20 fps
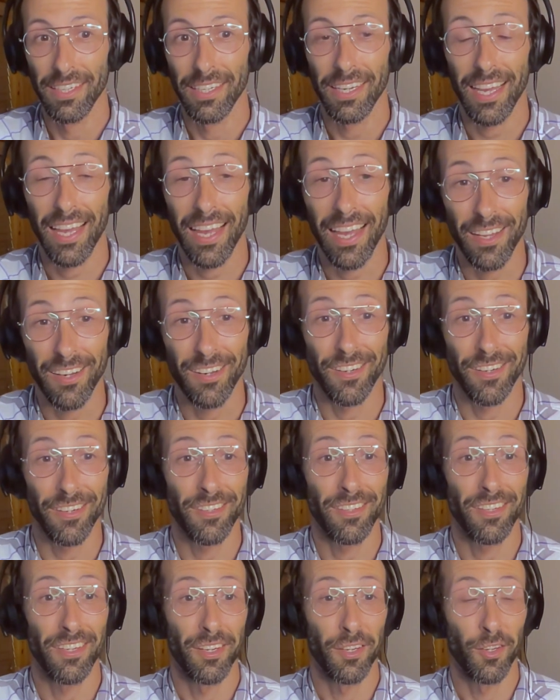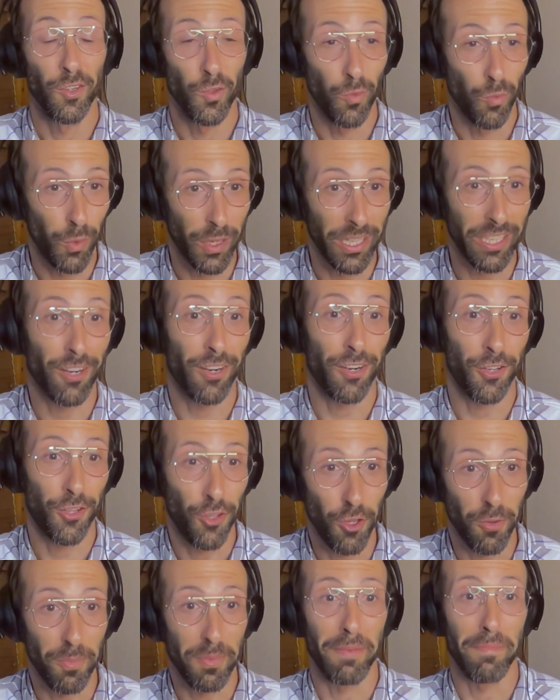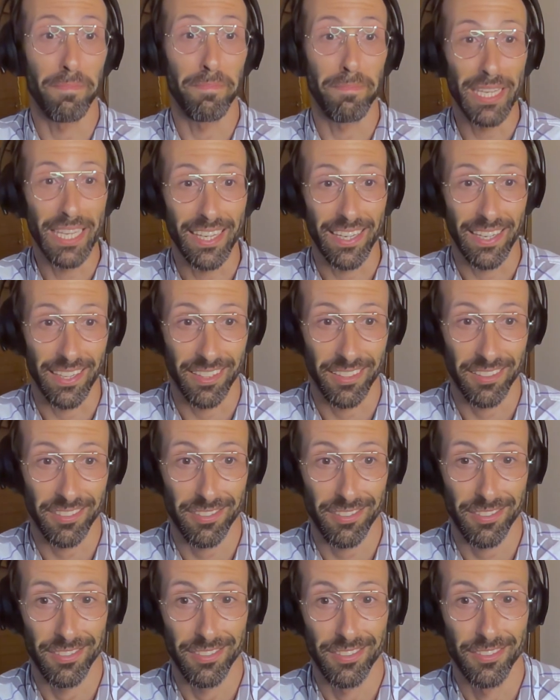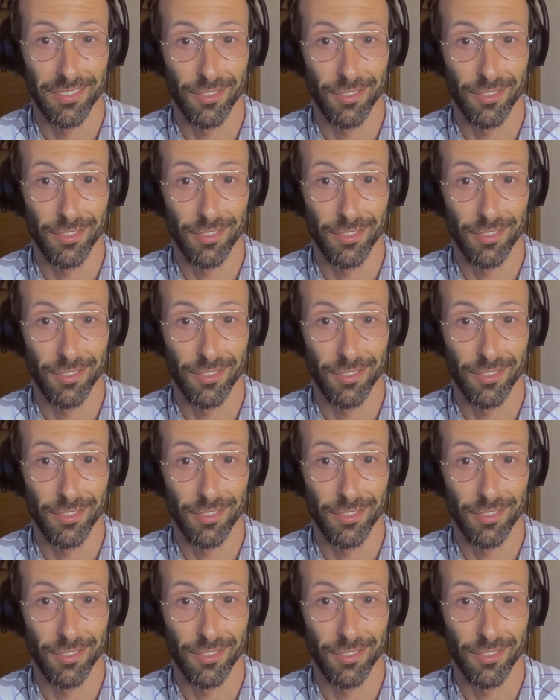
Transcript: And we are human beings.